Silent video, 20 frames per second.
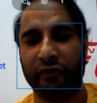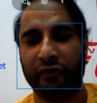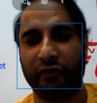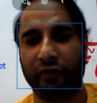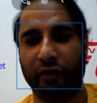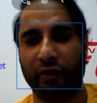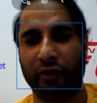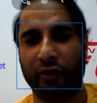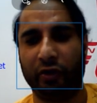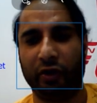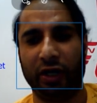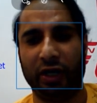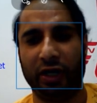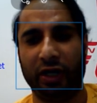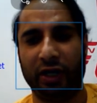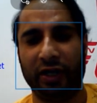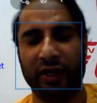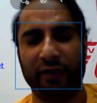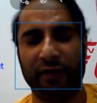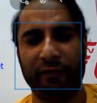So
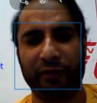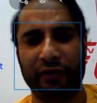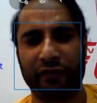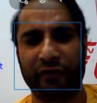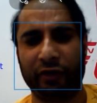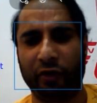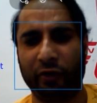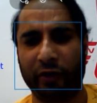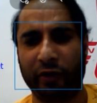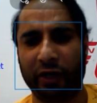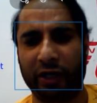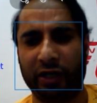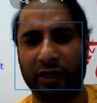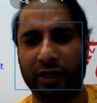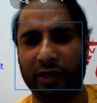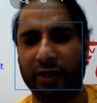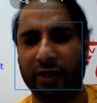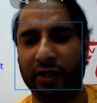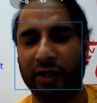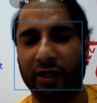if it is an
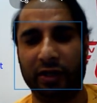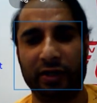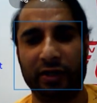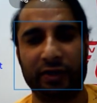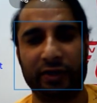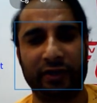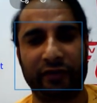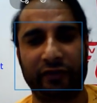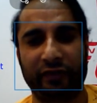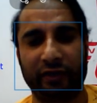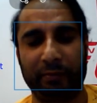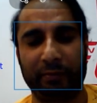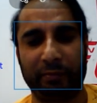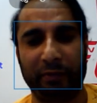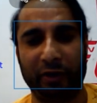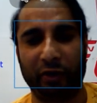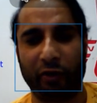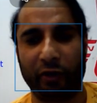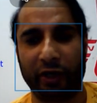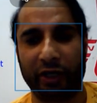Oracle,
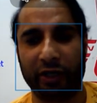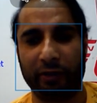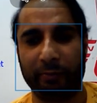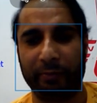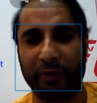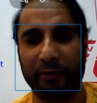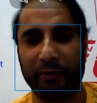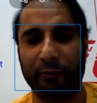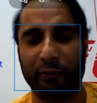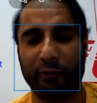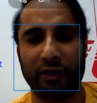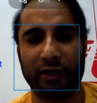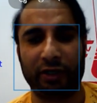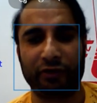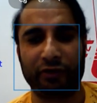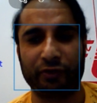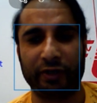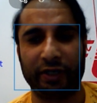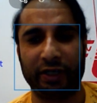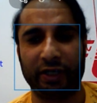the Oracle people,
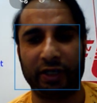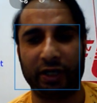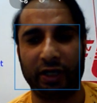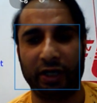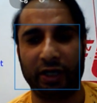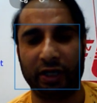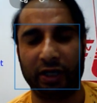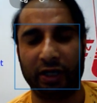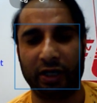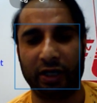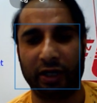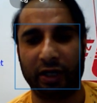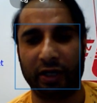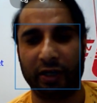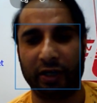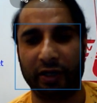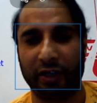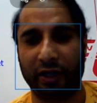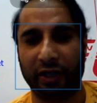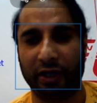actually
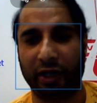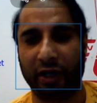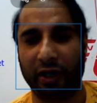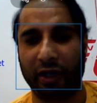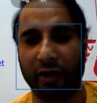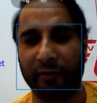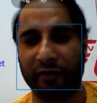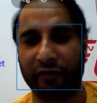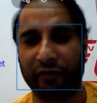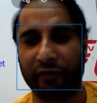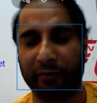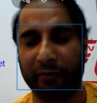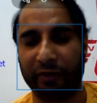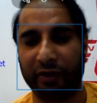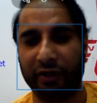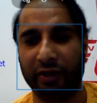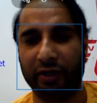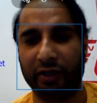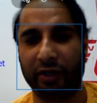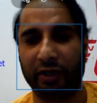I'm a
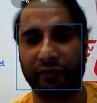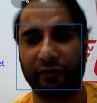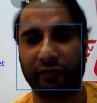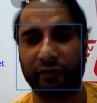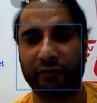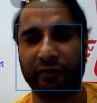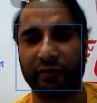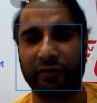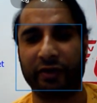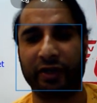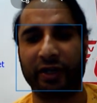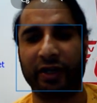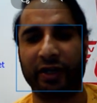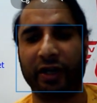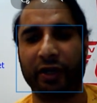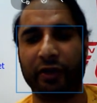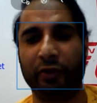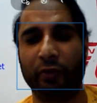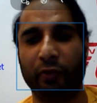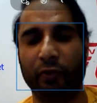SAP consultant, and
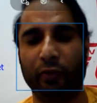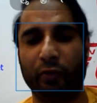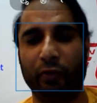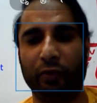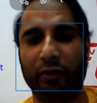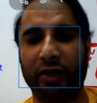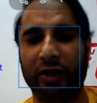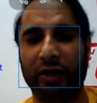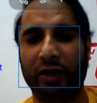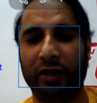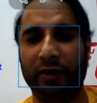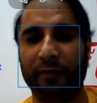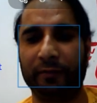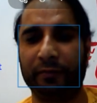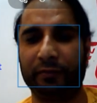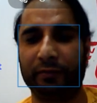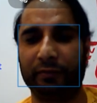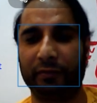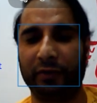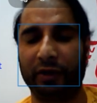I know
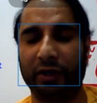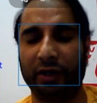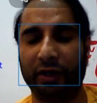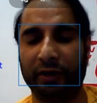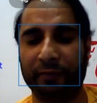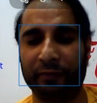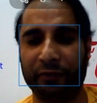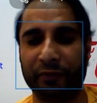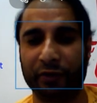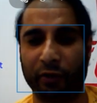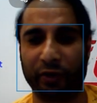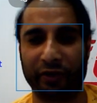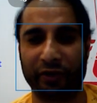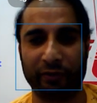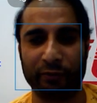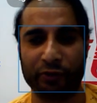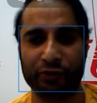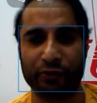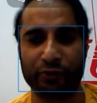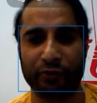
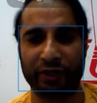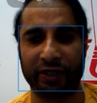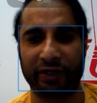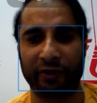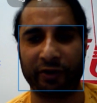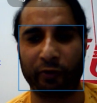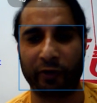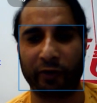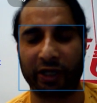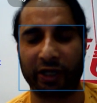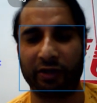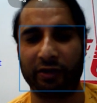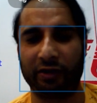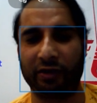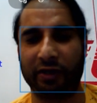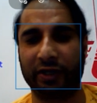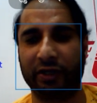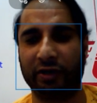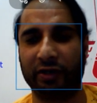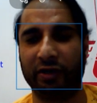troubleshooting an Oracle,
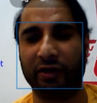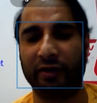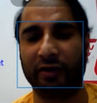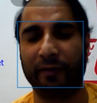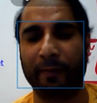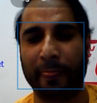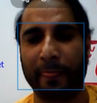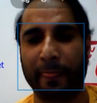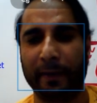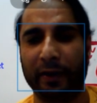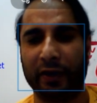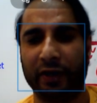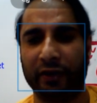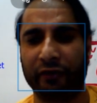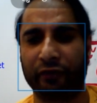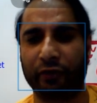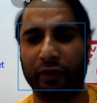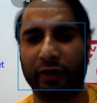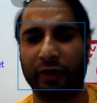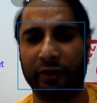like
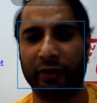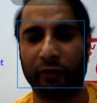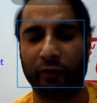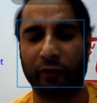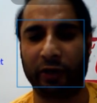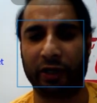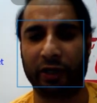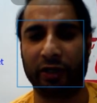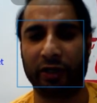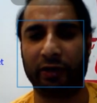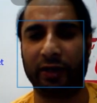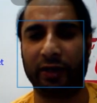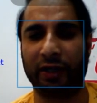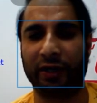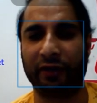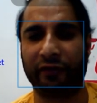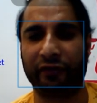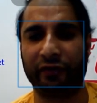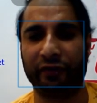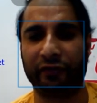installing Oracle
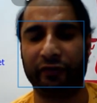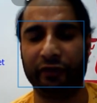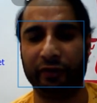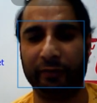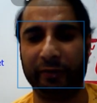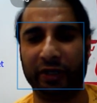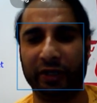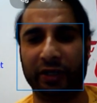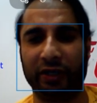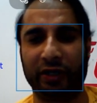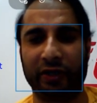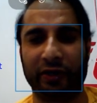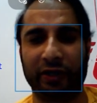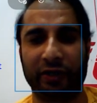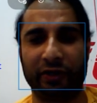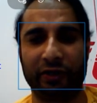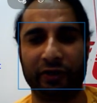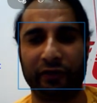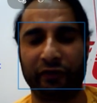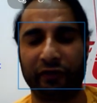and SysDBA,
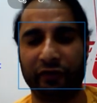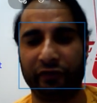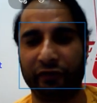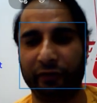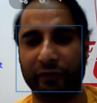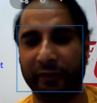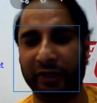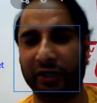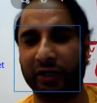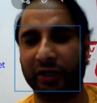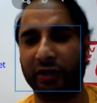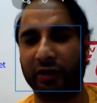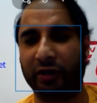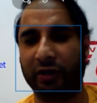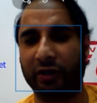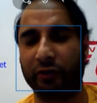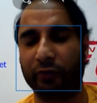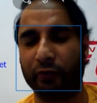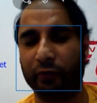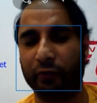connecting the SysDBA,
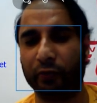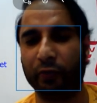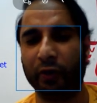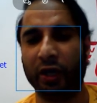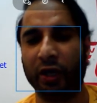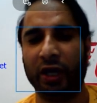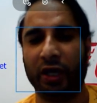or to